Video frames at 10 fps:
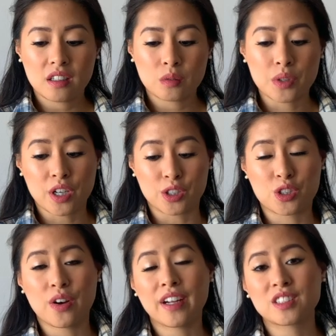We are
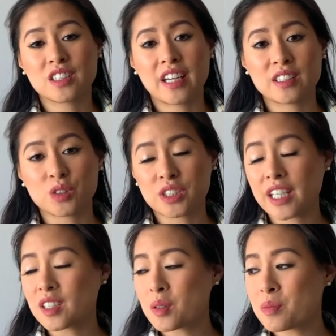trying to
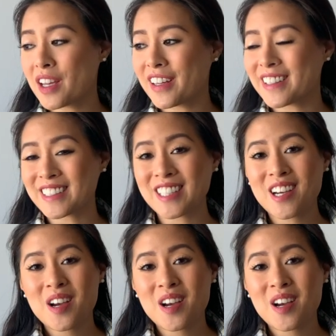entertain them and